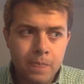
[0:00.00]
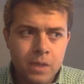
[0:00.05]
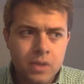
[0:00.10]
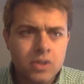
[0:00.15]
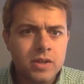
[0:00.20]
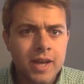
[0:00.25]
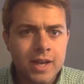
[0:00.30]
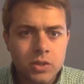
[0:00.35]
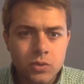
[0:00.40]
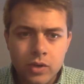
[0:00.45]

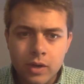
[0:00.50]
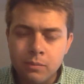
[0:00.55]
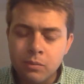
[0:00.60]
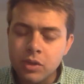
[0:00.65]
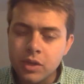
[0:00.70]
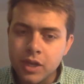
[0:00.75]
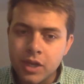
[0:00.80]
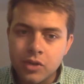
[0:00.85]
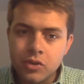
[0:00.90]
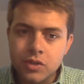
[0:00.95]
So that's what I'm
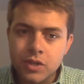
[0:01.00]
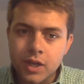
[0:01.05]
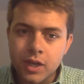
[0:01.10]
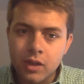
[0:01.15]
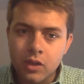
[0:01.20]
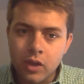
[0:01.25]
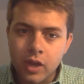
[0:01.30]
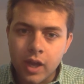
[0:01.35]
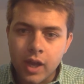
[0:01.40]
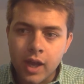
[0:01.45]
really interested
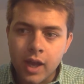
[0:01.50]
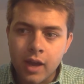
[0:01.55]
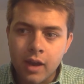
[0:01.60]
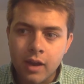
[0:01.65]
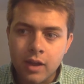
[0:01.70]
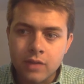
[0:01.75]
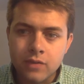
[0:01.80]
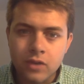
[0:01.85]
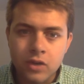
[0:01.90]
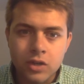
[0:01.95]
in looking at
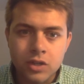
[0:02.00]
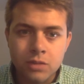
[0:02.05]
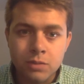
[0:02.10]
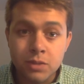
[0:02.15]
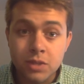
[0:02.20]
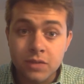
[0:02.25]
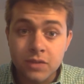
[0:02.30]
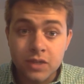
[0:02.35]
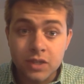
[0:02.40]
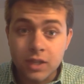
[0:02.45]
as far as
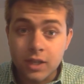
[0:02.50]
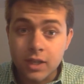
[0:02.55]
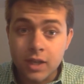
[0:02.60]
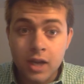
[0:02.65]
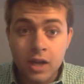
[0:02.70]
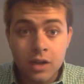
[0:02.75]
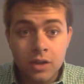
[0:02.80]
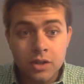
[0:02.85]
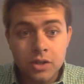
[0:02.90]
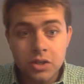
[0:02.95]
specific
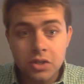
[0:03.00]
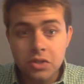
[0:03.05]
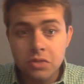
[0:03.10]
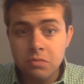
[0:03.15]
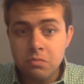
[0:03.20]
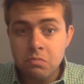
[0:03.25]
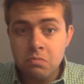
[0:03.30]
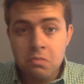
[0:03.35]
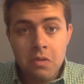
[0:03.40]
technologies.